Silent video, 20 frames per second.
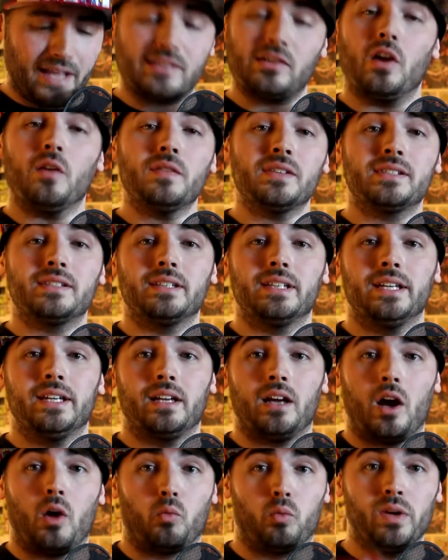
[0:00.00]

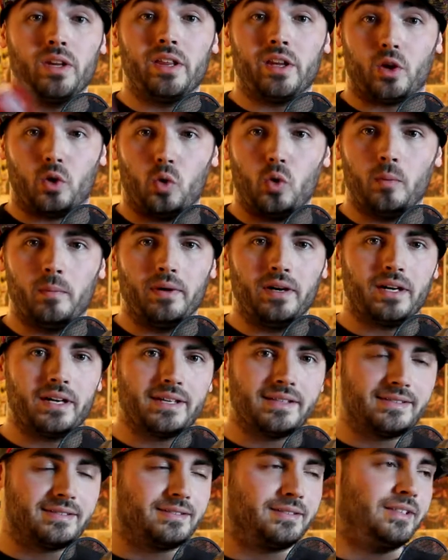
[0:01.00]
obviously a really cool book
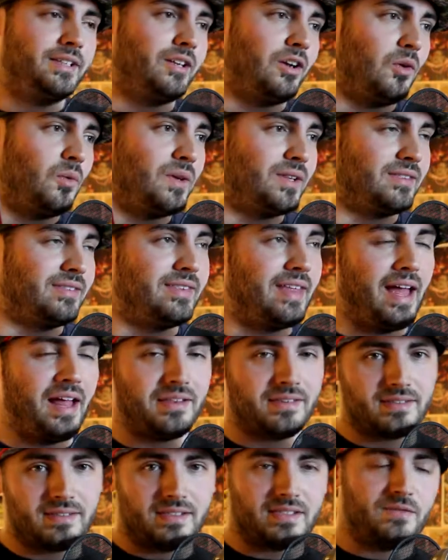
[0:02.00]
because, you know, with
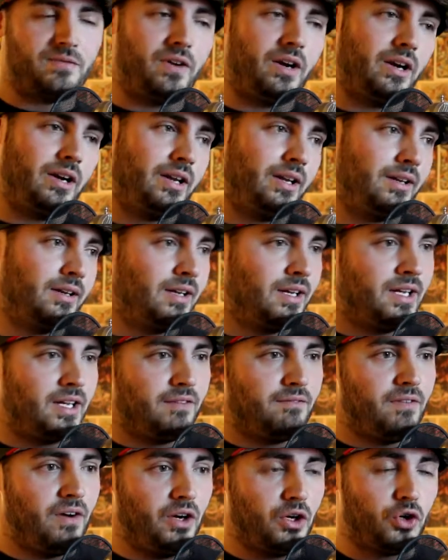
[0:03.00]
deaths, it's very,
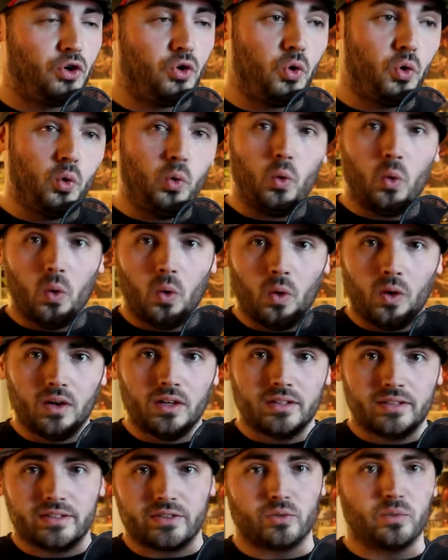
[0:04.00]
very cool
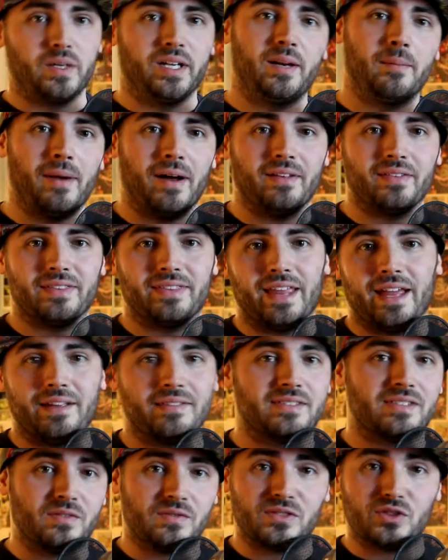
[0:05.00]
to read about
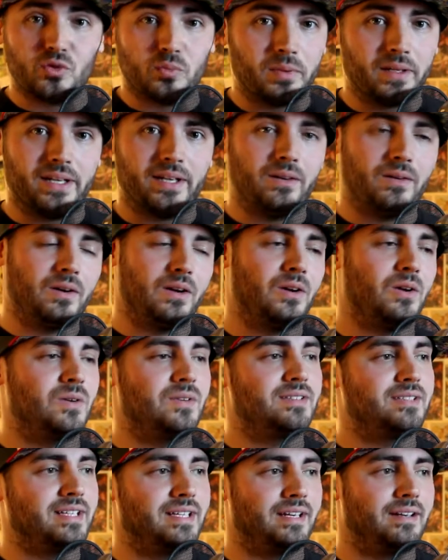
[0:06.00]
deaths of
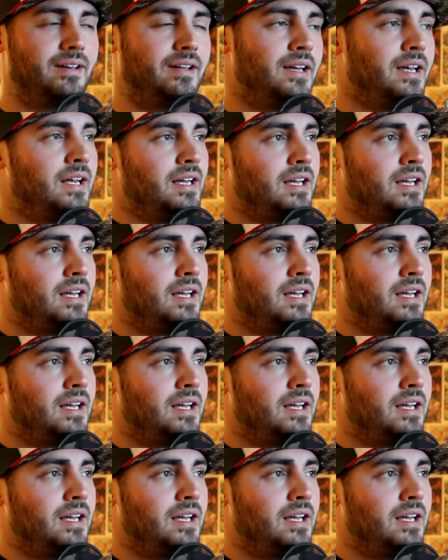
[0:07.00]
superheroes and